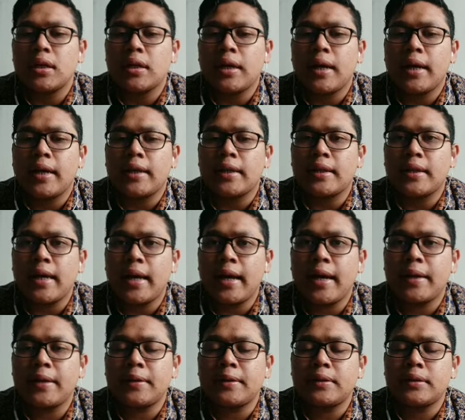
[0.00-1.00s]
and
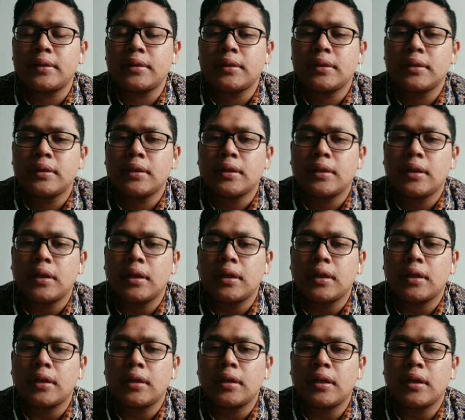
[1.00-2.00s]
then
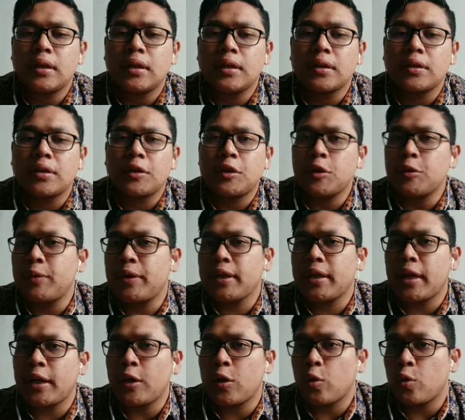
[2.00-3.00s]
human
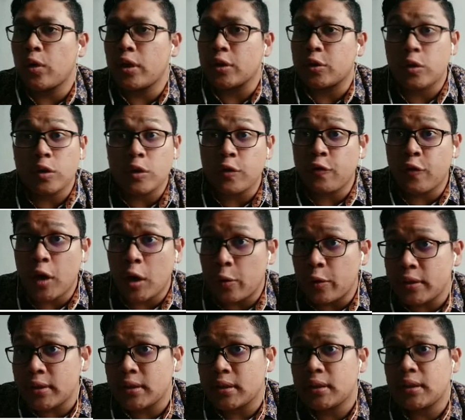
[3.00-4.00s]
cannot work 24
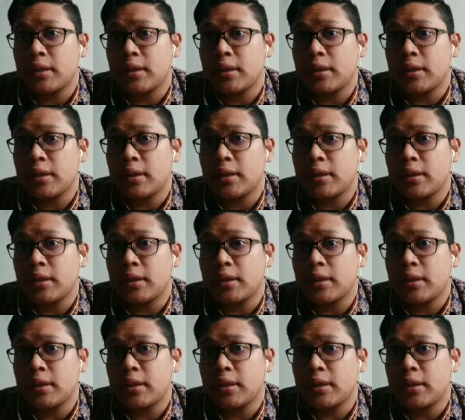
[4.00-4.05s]
hours.